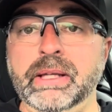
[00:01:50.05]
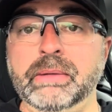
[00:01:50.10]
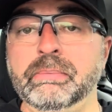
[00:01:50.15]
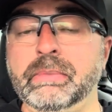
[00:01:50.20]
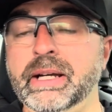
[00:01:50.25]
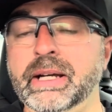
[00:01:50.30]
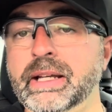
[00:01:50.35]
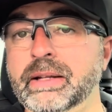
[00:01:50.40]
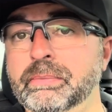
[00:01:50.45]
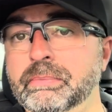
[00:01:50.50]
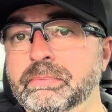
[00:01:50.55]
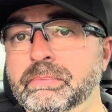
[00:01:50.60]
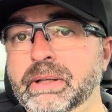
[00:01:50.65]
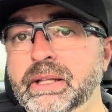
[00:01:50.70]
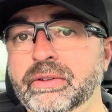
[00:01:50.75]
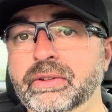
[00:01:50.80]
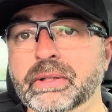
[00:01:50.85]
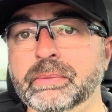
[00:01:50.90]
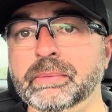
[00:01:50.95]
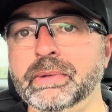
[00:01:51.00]
It might
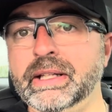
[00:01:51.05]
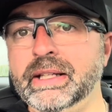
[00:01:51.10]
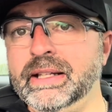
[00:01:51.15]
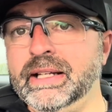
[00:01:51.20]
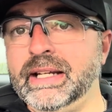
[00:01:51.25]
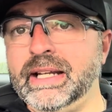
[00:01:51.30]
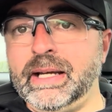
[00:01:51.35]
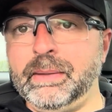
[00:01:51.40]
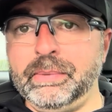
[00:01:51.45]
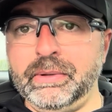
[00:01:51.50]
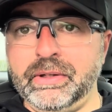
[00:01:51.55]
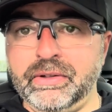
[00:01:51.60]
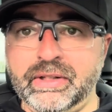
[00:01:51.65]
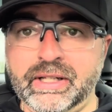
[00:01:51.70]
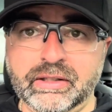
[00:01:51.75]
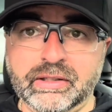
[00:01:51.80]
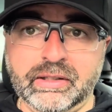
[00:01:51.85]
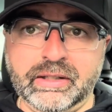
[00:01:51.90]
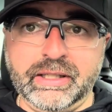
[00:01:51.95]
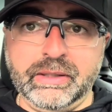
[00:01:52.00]
be something that happens
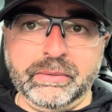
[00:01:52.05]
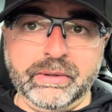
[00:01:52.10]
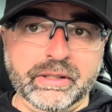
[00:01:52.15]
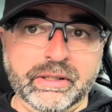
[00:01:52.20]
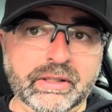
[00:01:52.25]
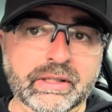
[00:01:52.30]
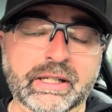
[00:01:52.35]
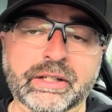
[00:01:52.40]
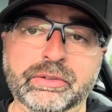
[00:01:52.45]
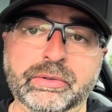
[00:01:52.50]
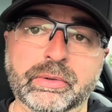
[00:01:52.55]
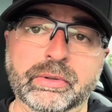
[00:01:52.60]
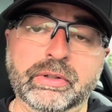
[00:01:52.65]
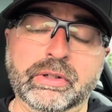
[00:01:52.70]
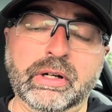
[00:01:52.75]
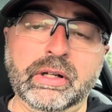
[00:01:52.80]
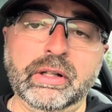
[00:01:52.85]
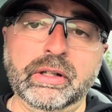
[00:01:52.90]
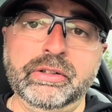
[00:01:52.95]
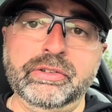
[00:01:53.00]
down the line when they're in high school or
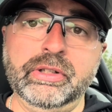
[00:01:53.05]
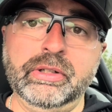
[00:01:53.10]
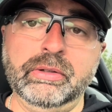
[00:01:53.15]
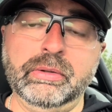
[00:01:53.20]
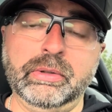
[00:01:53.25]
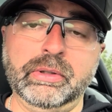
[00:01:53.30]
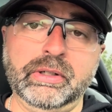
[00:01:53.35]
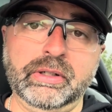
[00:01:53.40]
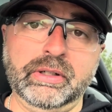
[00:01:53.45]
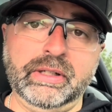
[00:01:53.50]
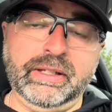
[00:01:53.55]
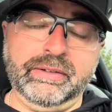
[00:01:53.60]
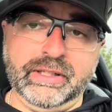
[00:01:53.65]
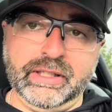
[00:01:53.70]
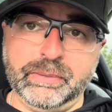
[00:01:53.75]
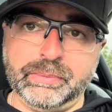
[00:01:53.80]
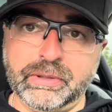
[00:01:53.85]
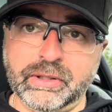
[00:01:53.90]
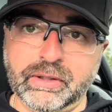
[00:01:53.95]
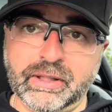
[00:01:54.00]
college, or even
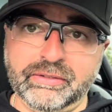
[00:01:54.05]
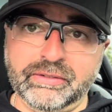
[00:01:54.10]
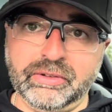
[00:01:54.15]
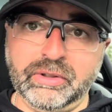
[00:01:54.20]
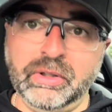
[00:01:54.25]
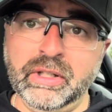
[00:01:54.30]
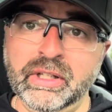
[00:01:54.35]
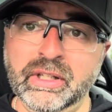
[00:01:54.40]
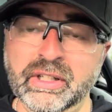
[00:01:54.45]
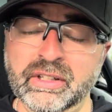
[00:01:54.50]
at the pro level.